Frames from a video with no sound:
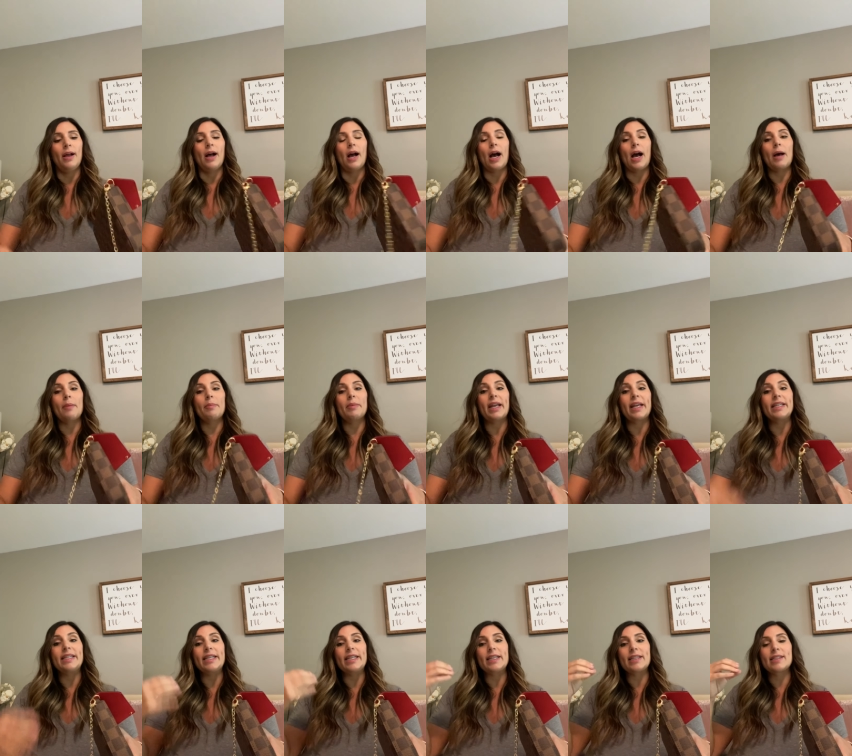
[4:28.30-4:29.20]
Um, and I
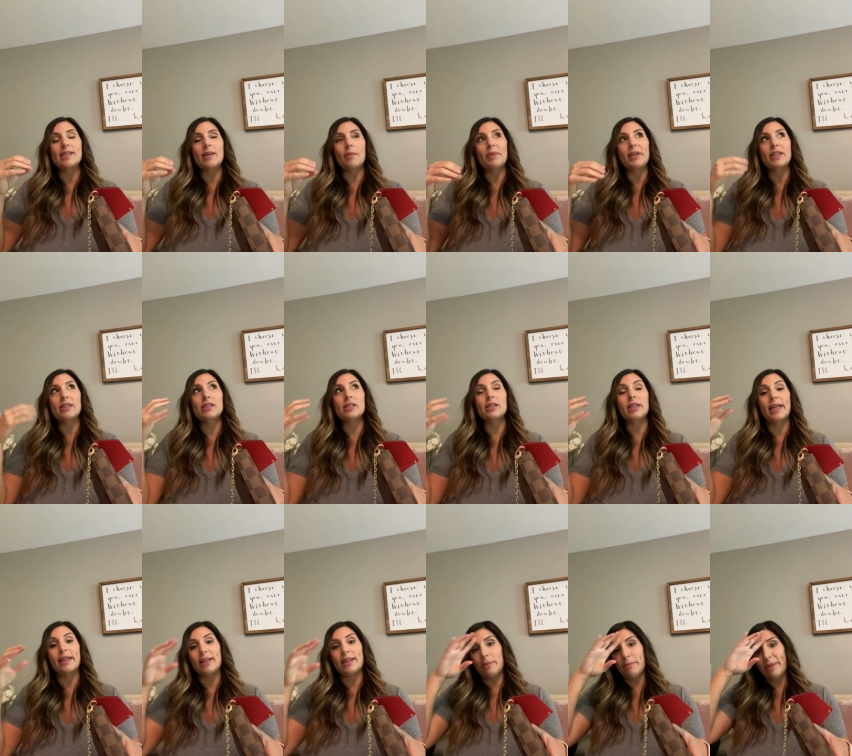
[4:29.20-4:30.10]
needed something
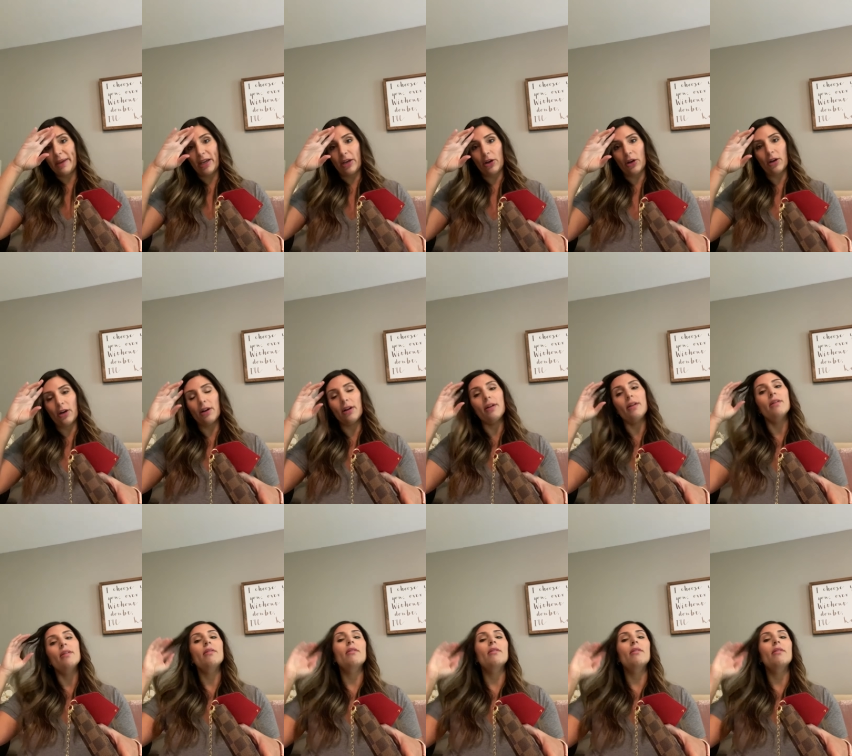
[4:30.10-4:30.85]
slightly bigger.